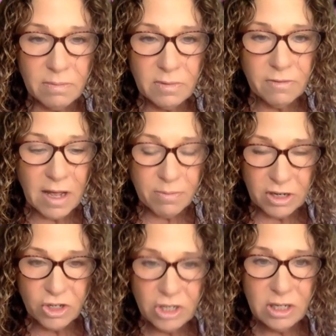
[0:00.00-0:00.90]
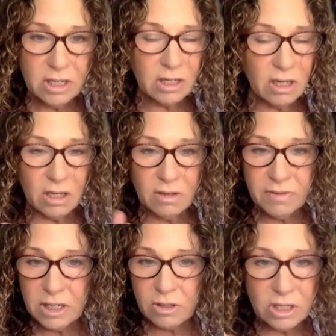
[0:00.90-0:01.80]
vibrations of
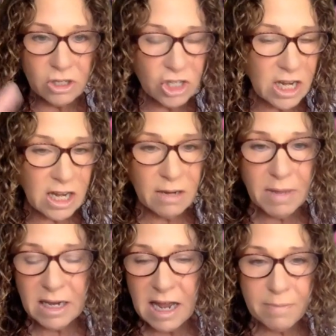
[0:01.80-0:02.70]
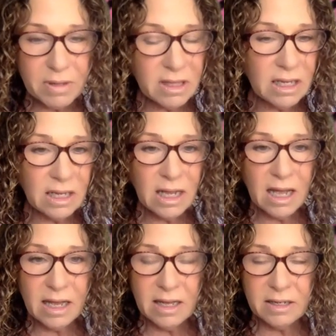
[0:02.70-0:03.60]
guilt and shame and apathy
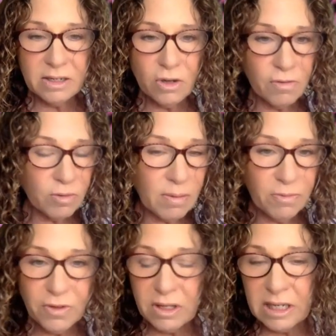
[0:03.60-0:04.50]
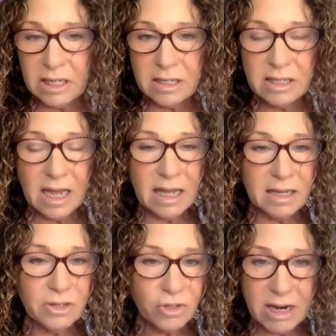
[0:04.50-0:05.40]
and overwhelmed feelings
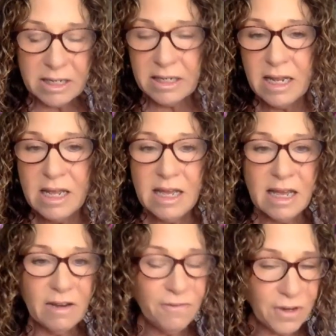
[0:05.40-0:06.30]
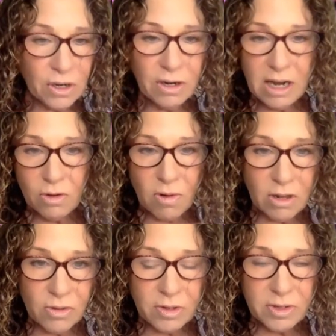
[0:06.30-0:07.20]
and stress and fear and
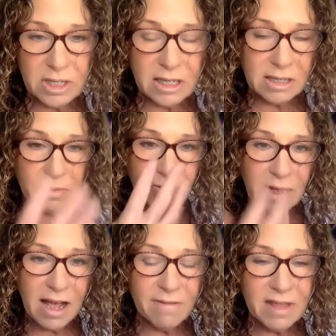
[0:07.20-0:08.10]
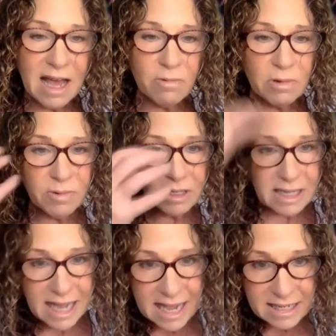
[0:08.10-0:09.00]
all of those things. And when we have that, we really
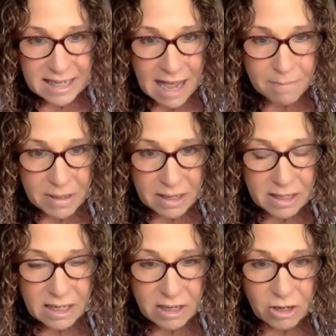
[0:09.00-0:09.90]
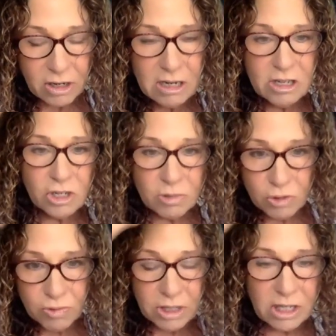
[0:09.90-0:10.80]
can't tap in here. So it's
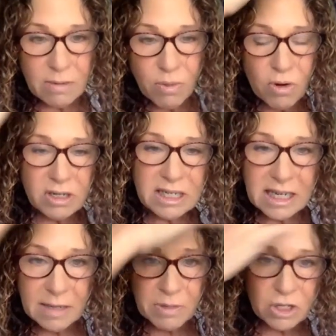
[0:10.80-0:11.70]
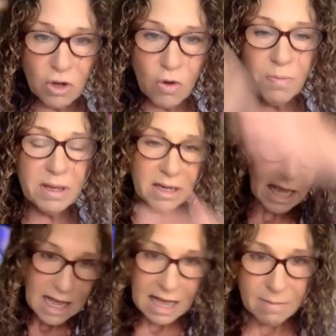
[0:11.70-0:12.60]
really important to keep this open
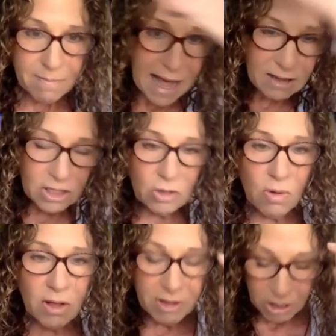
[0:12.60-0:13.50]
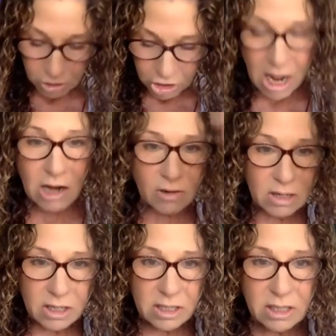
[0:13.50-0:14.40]
and balance all the other
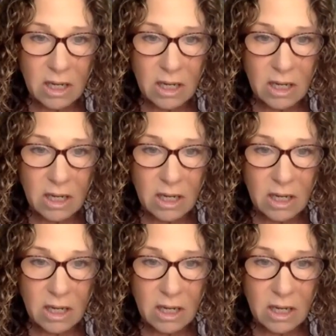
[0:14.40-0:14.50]
chakras